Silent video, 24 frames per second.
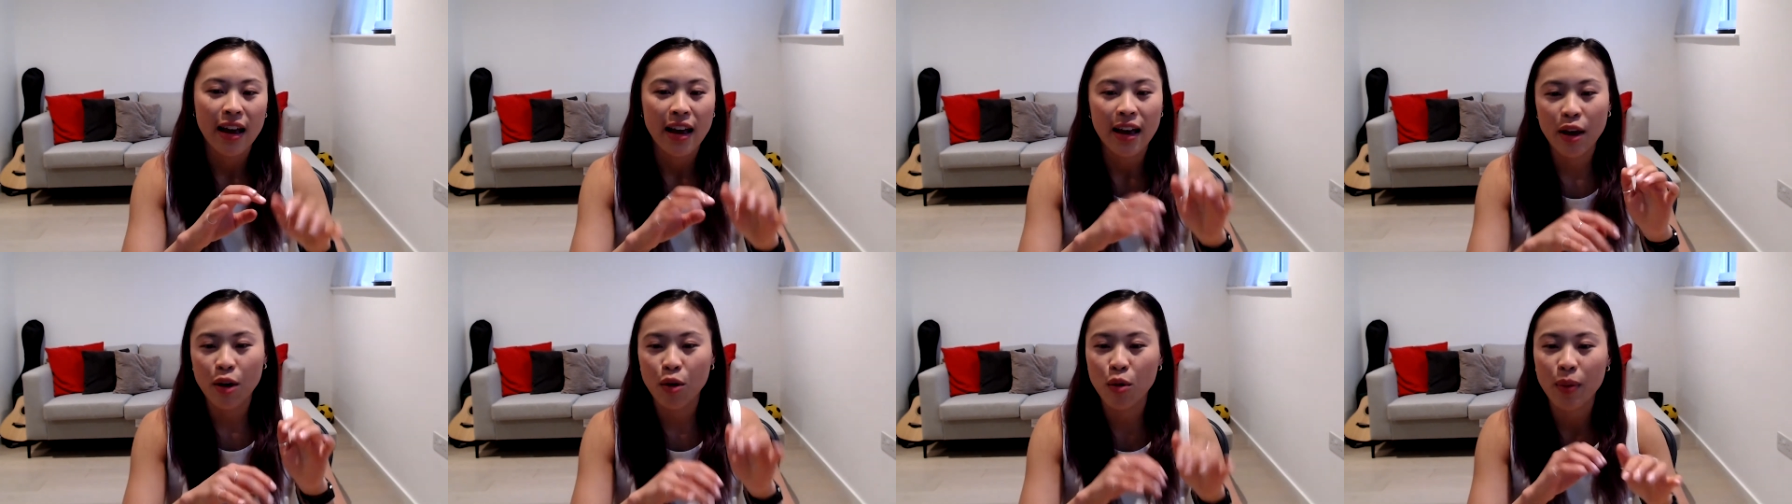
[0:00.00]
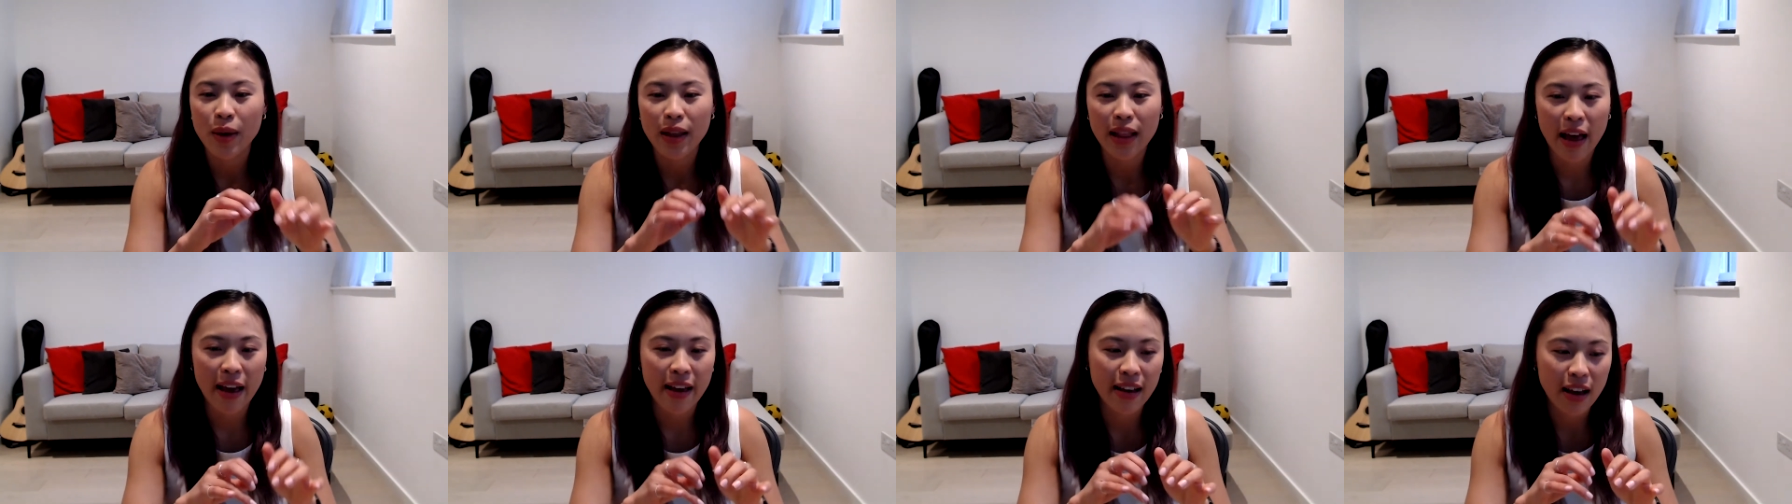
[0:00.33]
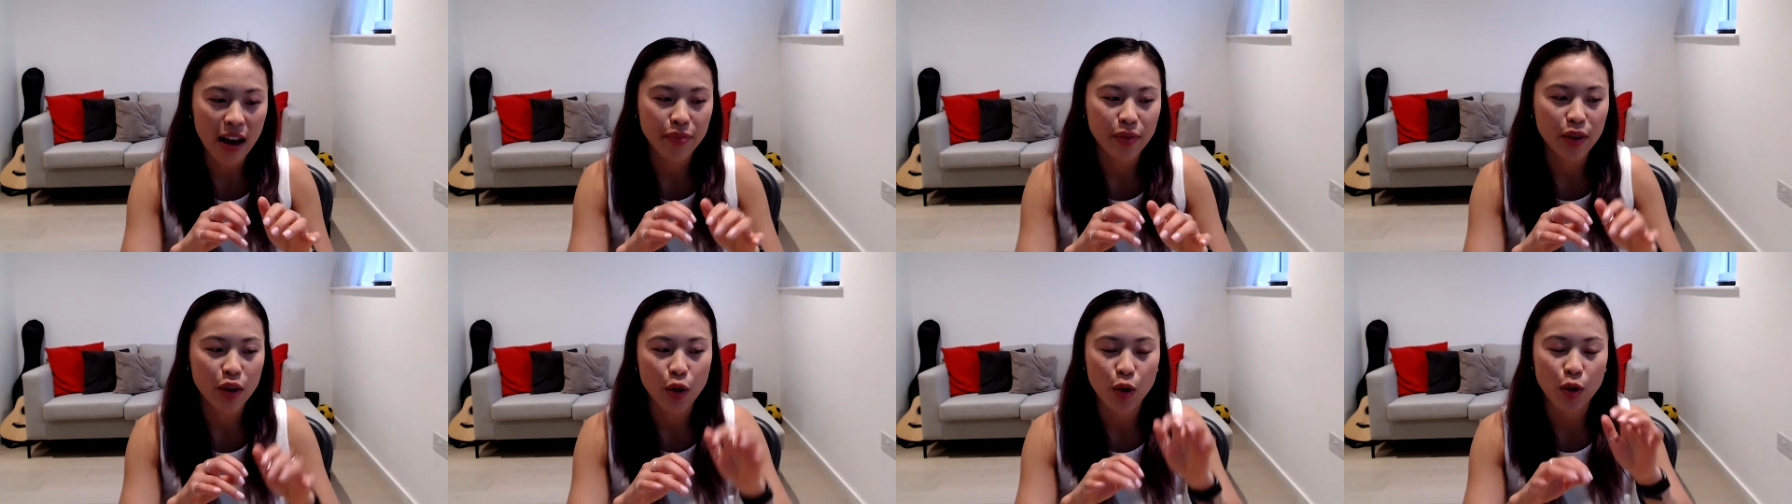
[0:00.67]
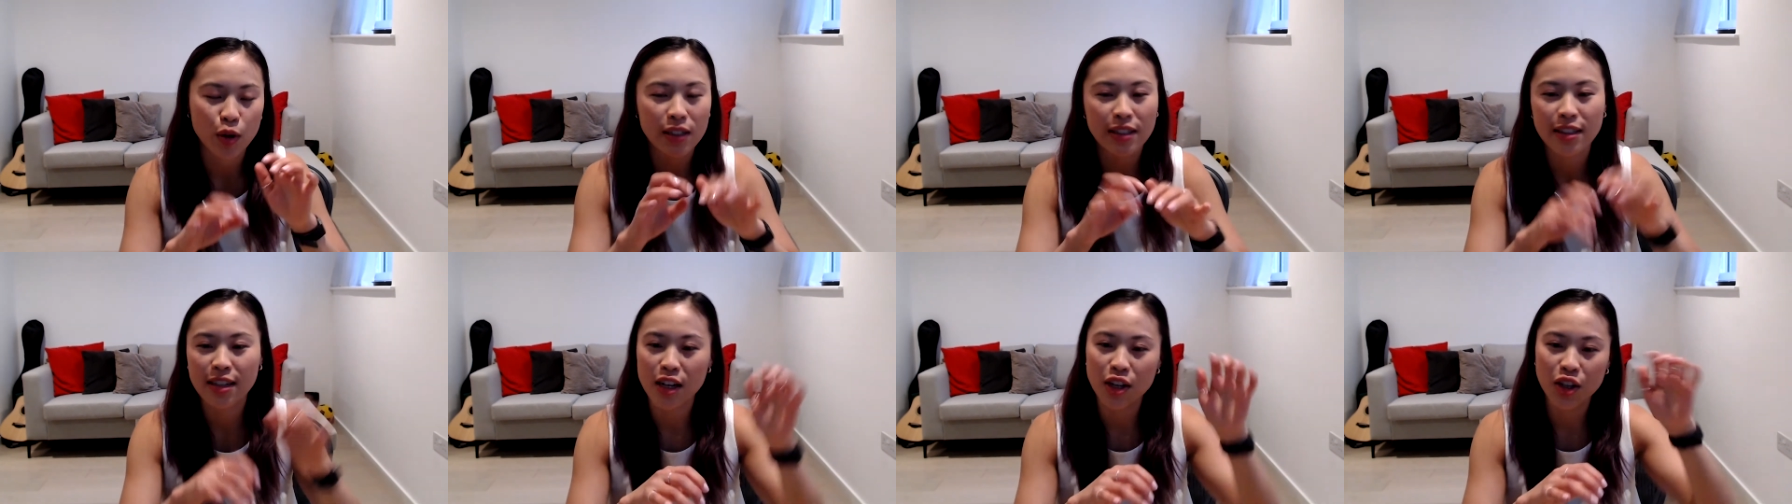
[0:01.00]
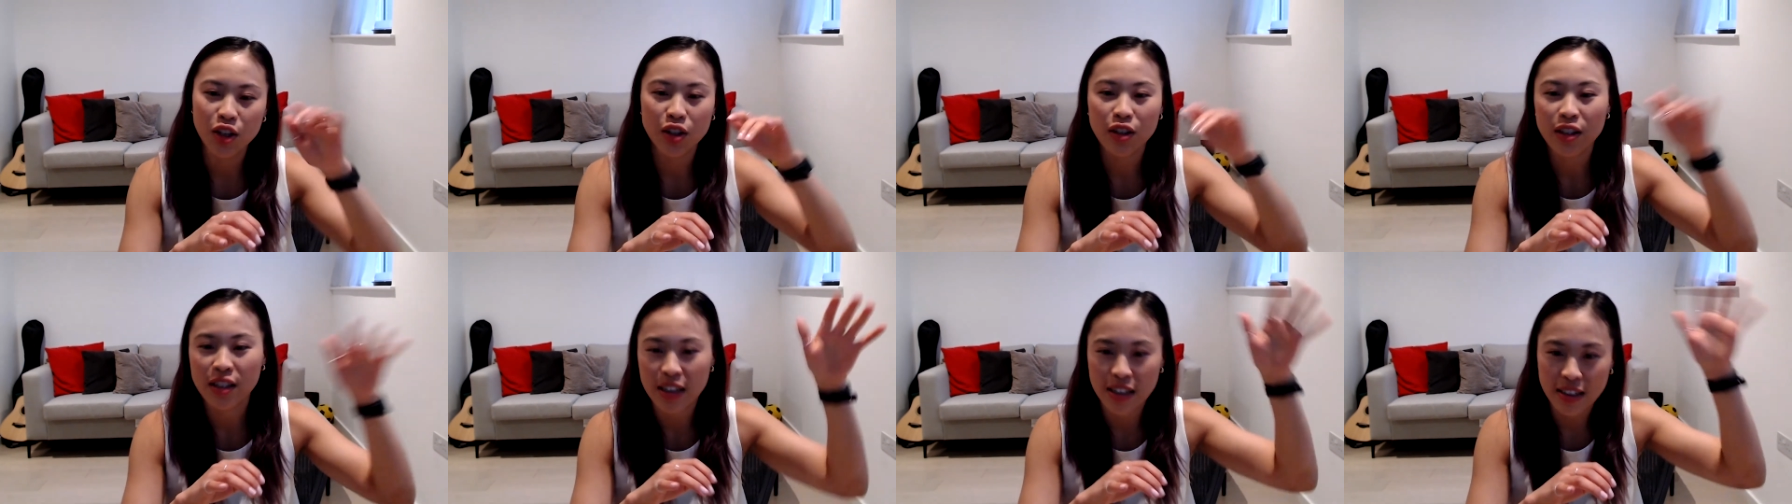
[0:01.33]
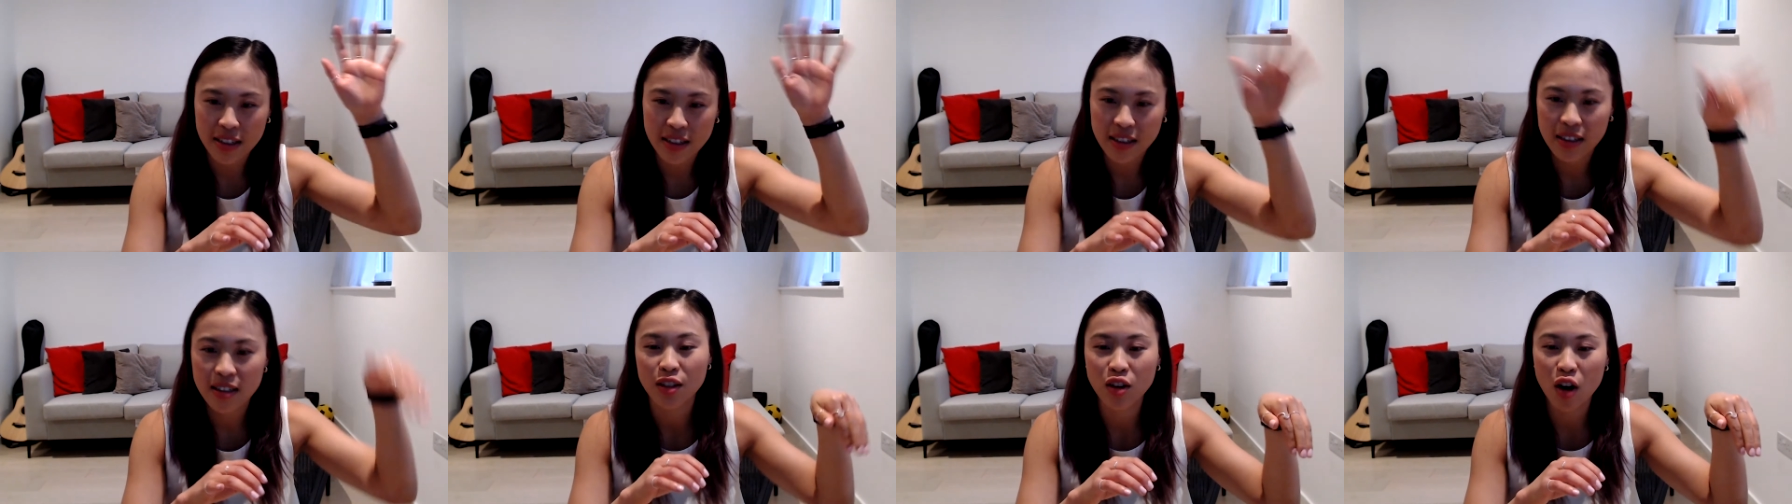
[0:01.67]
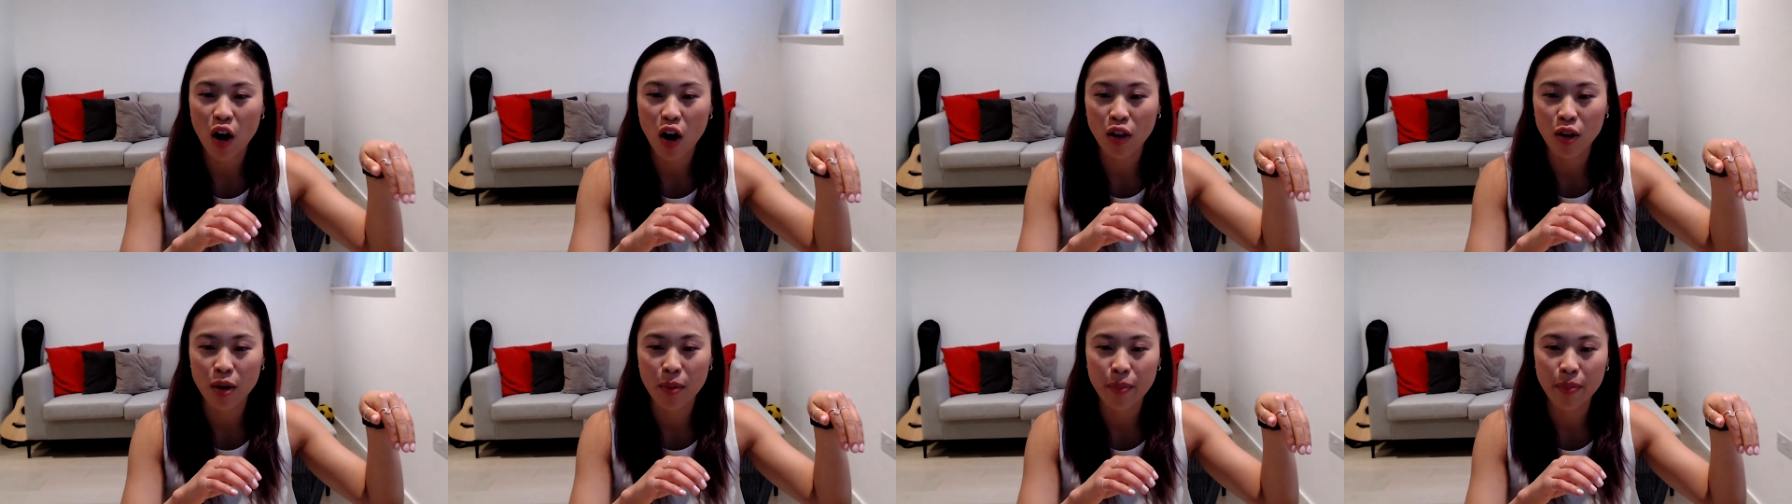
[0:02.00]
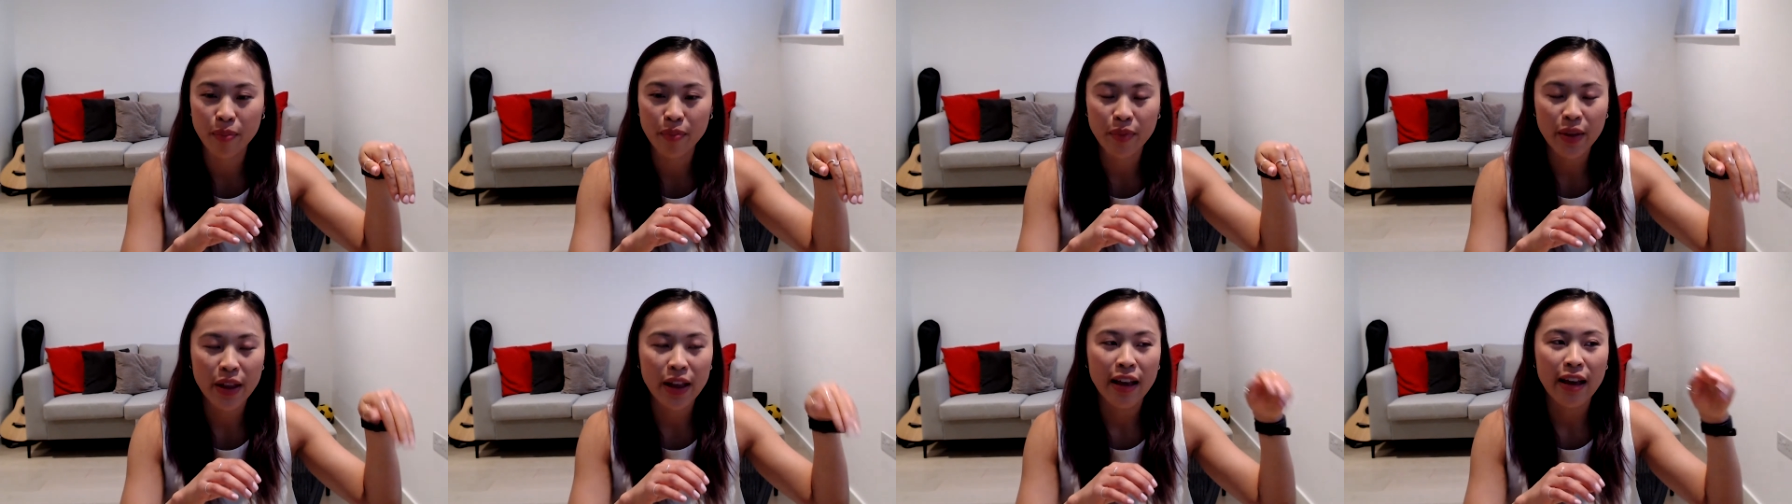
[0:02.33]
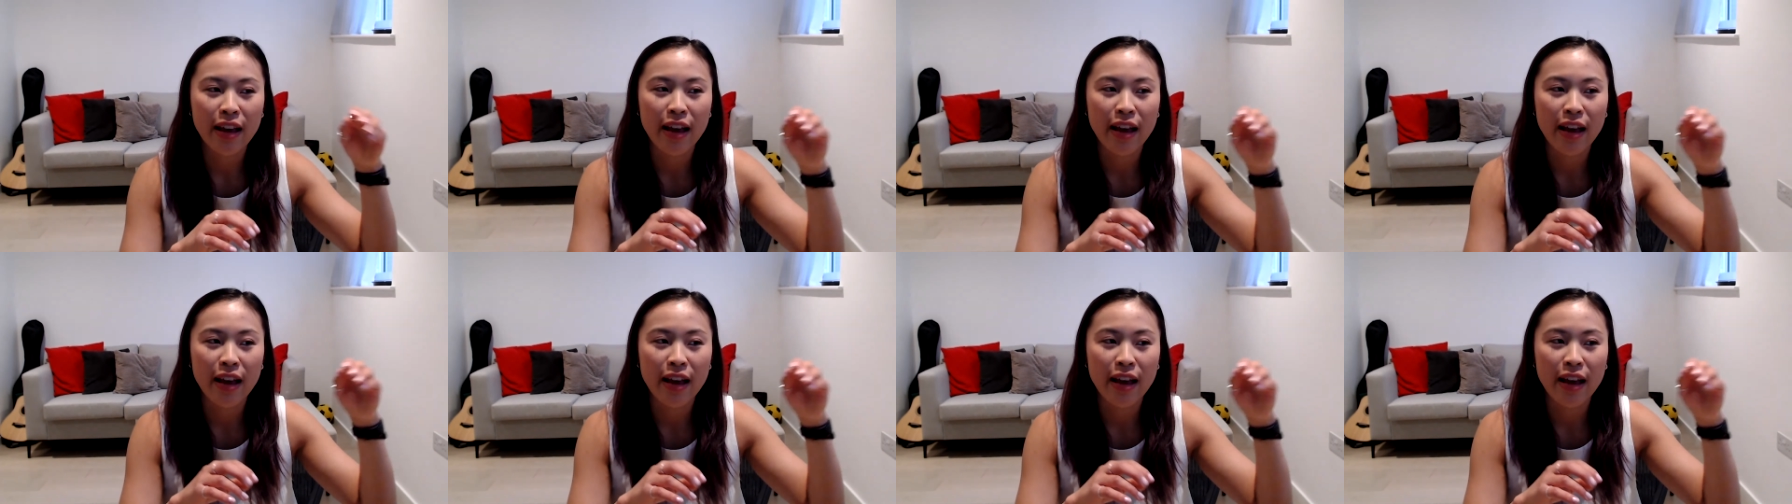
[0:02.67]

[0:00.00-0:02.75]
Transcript: it would be like, search this column.